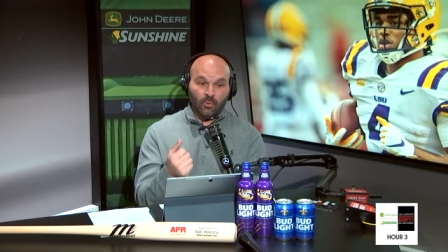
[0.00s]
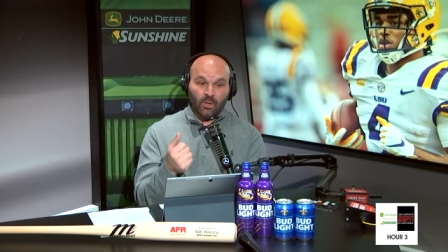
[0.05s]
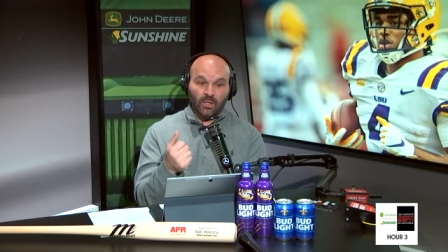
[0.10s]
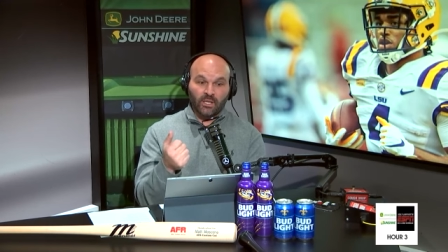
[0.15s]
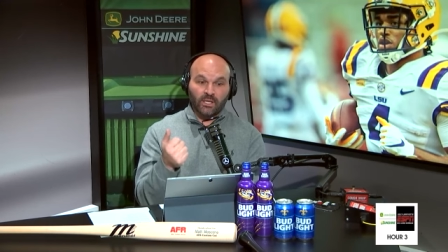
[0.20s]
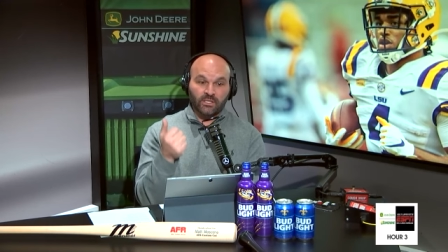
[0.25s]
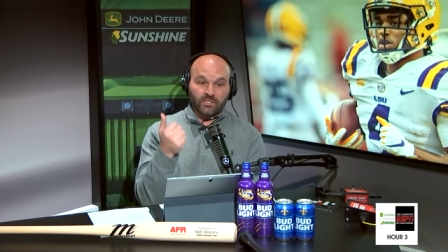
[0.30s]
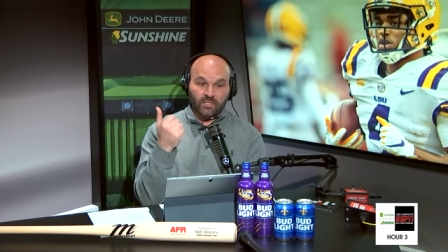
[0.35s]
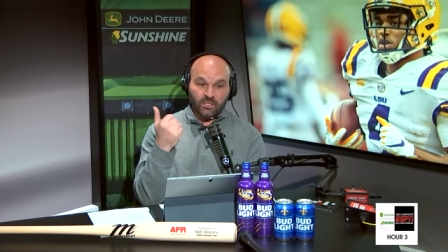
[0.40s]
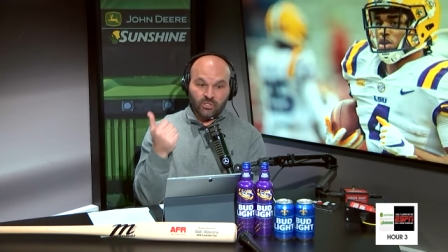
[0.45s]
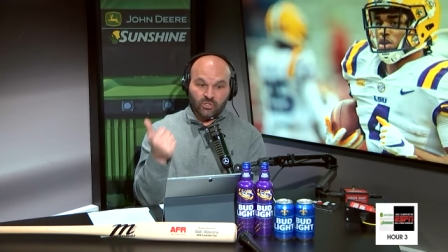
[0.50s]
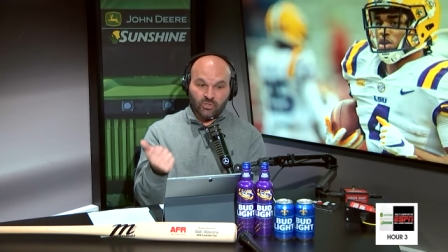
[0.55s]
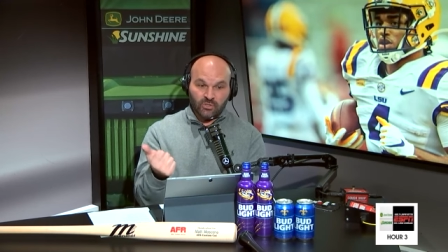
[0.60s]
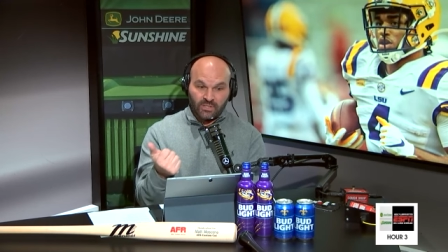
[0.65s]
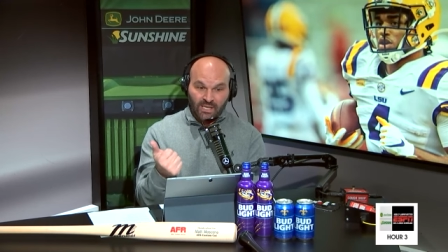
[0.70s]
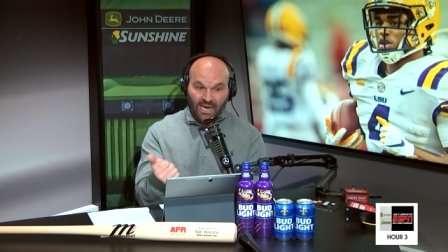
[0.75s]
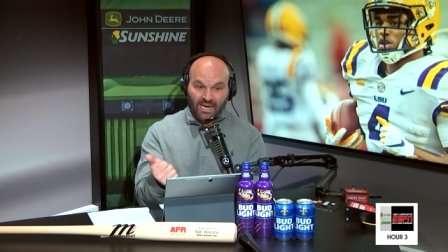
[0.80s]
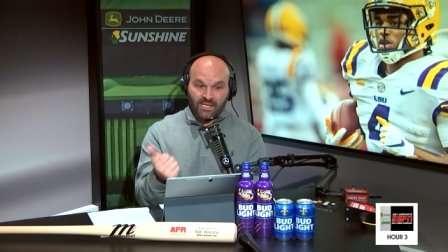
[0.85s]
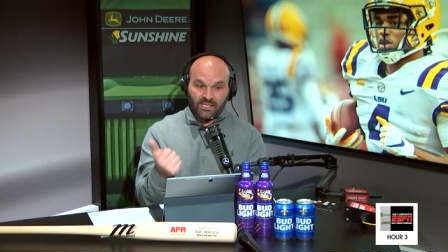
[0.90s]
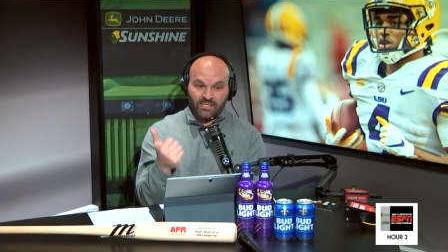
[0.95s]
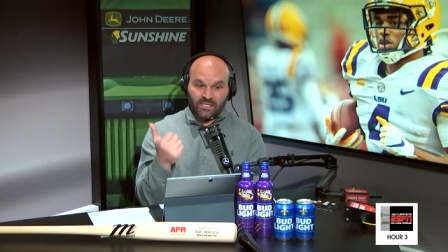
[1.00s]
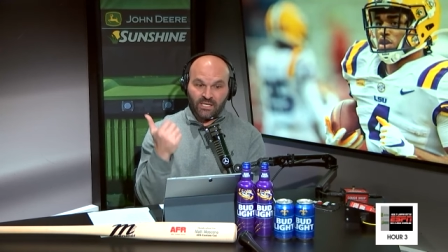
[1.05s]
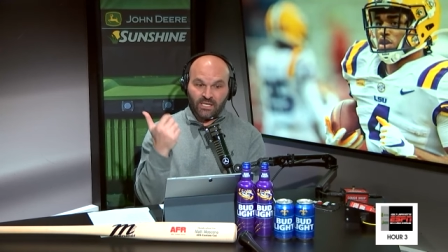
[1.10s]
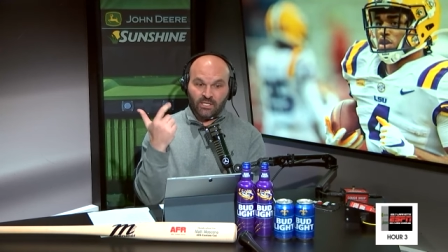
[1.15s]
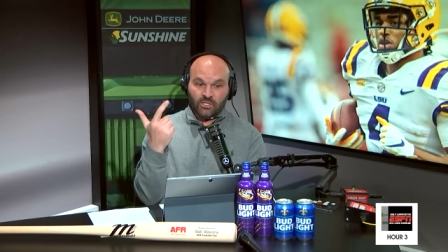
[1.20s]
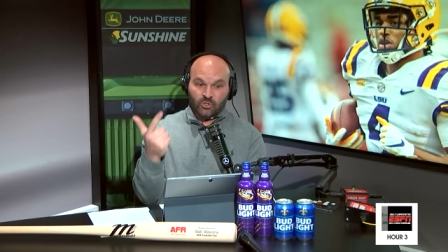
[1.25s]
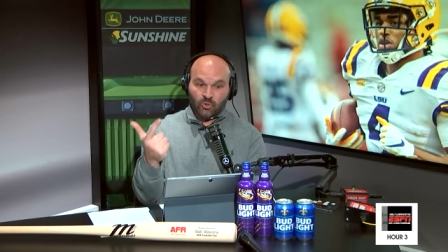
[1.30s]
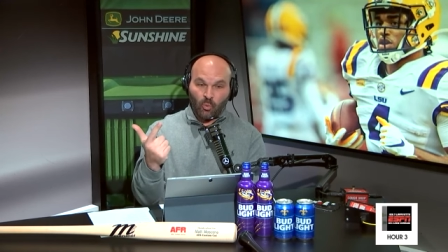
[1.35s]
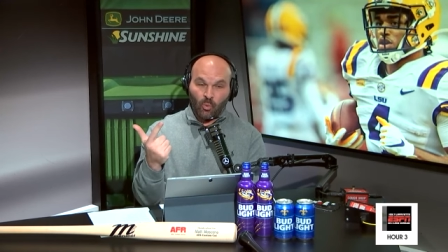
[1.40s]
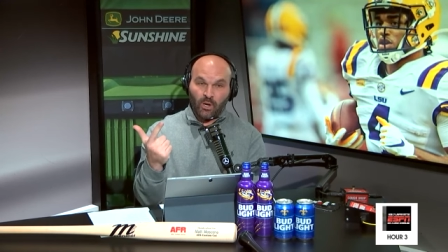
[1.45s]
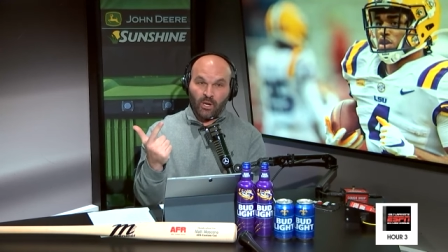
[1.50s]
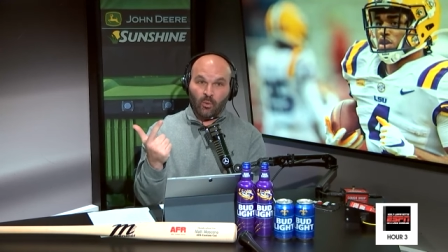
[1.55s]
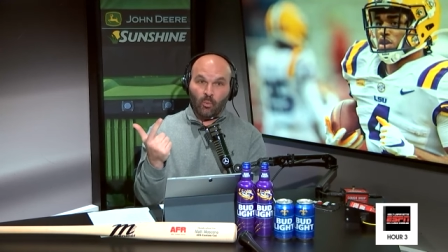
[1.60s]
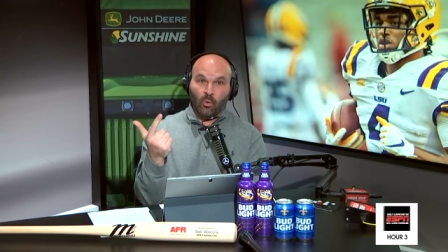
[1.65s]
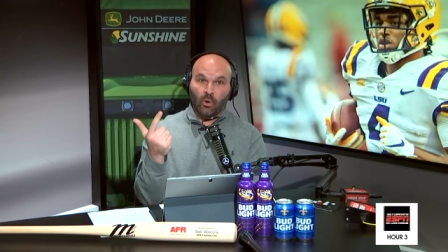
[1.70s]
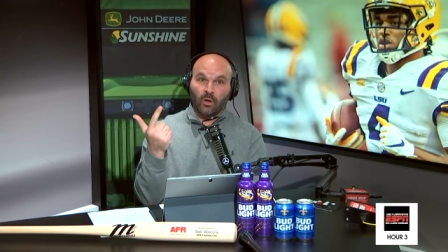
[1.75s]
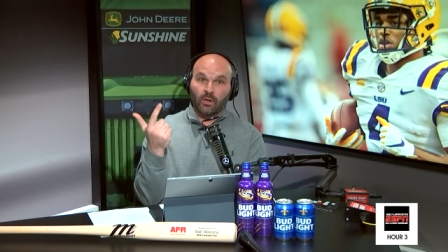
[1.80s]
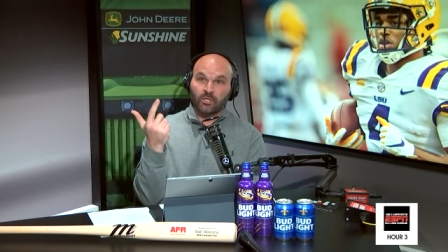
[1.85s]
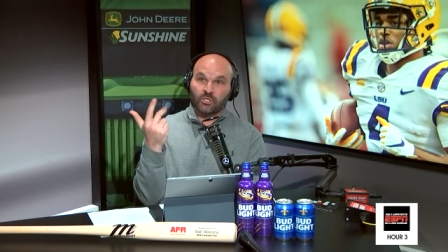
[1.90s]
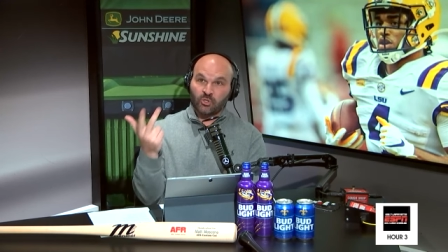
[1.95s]
really it's the 19,
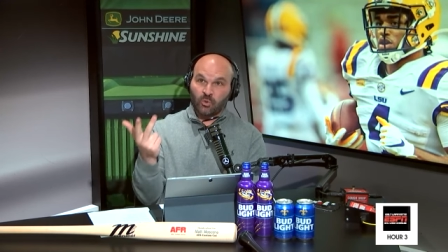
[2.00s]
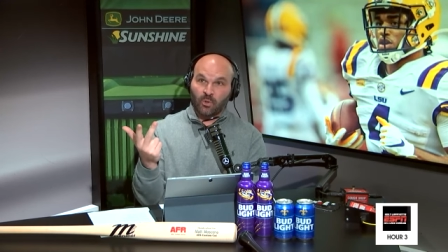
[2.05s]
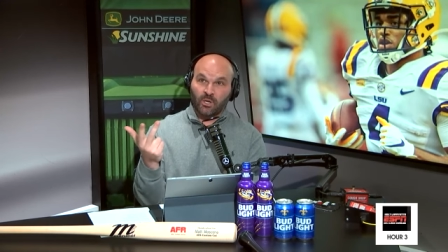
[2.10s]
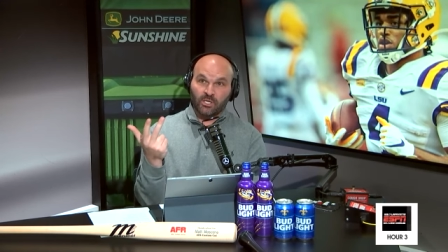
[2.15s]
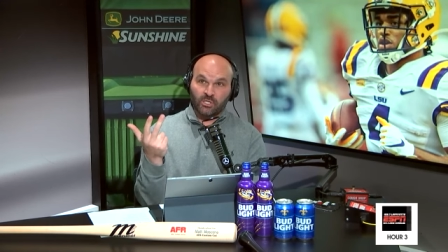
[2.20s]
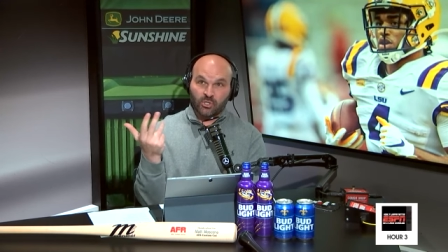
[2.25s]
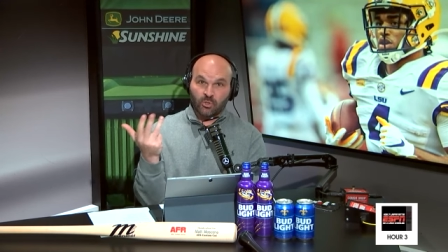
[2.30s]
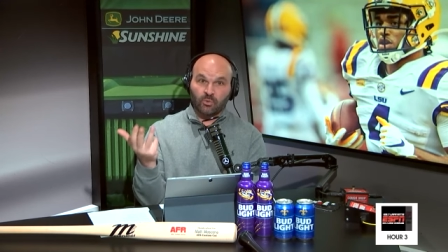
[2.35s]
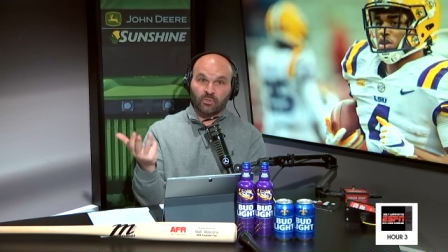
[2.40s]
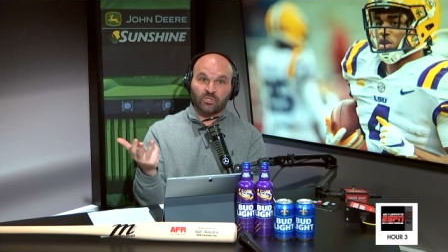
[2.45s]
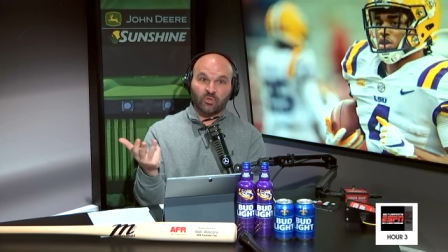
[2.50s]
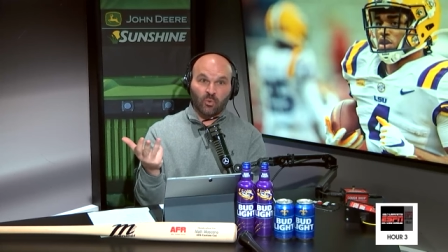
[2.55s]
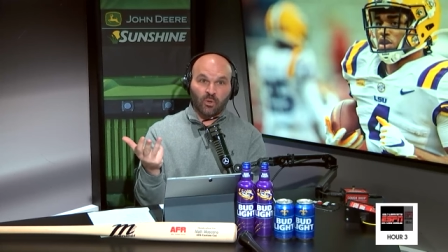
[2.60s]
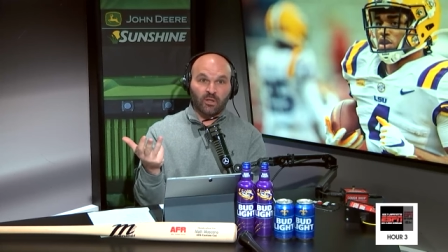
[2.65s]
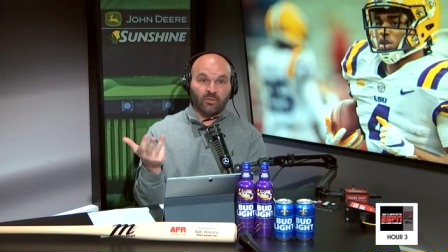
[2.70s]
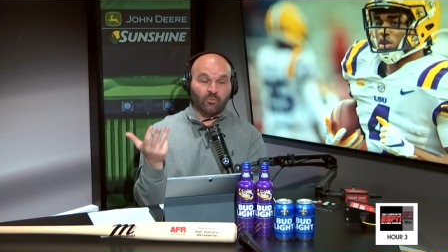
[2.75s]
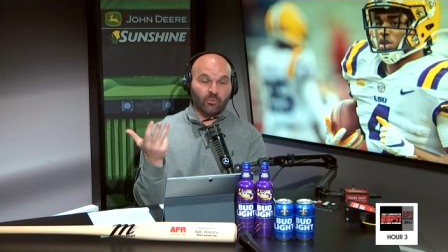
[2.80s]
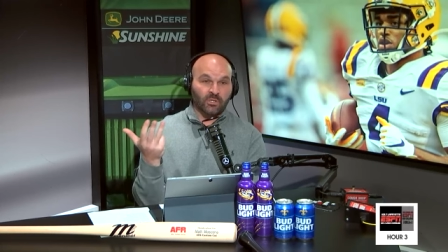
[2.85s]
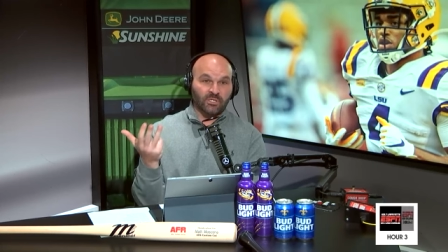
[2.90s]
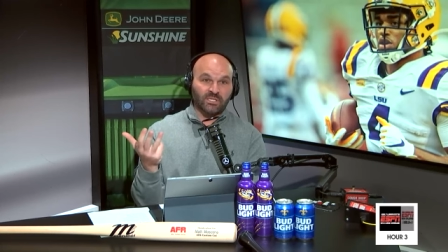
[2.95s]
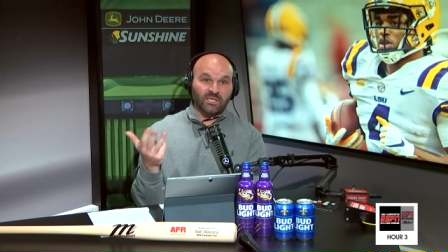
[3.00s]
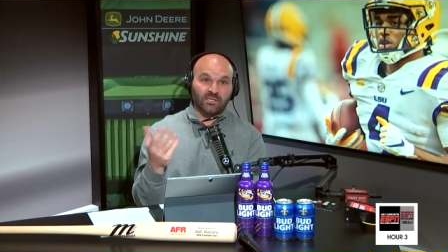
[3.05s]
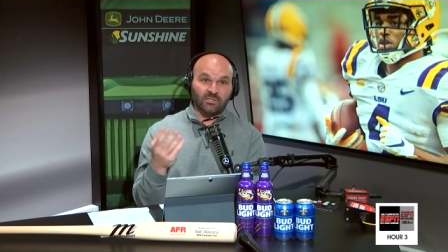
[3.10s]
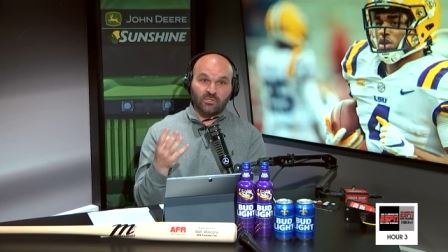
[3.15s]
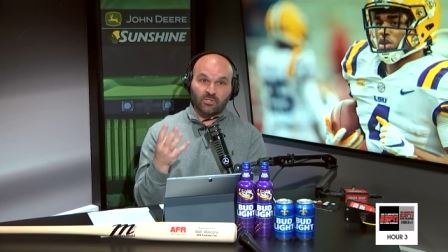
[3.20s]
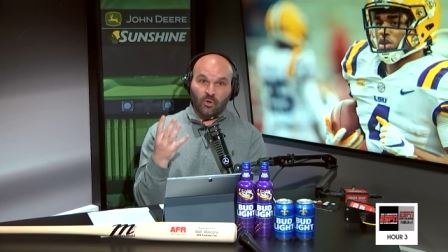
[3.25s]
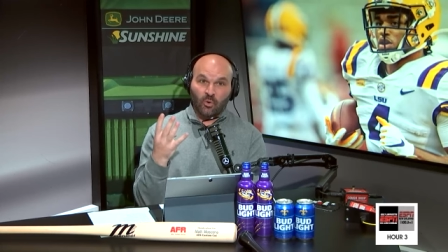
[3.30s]
21, 22, and 23 season.